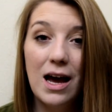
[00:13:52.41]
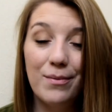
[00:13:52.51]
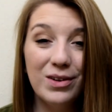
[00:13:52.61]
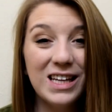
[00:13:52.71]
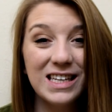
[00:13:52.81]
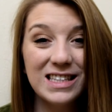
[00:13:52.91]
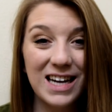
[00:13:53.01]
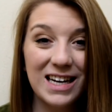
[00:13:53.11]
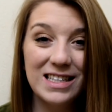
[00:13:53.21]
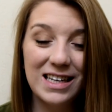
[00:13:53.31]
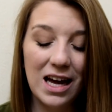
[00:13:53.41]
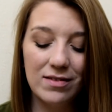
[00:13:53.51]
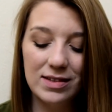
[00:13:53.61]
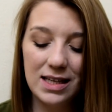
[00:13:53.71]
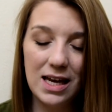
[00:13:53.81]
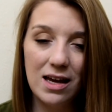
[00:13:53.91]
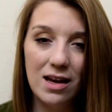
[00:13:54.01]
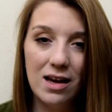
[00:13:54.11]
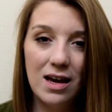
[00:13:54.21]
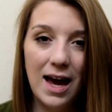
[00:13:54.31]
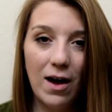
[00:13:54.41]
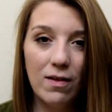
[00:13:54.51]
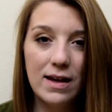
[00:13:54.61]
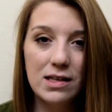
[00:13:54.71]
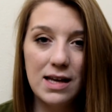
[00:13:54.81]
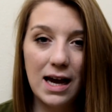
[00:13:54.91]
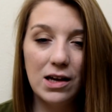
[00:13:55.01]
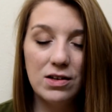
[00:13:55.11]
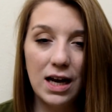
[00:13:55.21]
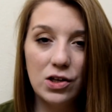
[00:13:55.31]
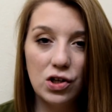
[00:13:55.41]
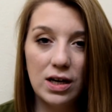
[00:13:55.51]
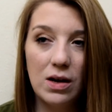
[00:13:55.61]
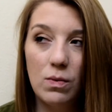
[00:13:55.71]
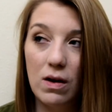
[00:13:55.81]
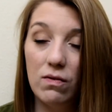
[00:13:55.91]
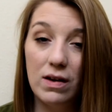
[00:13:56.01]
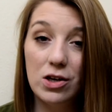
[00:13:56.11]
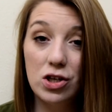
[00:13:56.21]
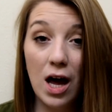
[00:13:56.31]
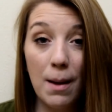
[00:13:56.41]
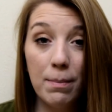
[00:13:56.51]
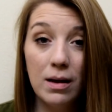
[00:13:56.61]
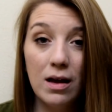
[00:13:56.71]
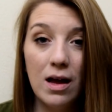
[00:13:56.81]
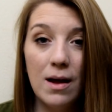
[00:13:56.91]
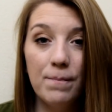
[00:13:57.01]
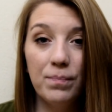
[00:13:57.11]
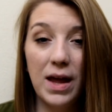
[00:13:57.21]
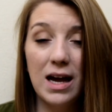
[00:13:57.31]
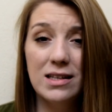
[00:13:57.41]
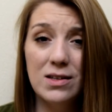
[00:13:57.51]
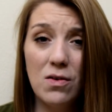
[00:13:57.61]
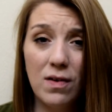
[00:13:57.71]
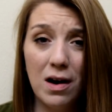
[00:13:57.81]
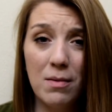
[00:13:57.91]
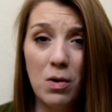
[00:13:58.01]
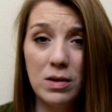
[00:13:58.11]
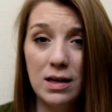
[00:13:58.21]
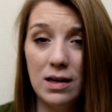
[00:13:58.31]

I'm really excited to kind of see how this Accutane journey will finish up. So far, my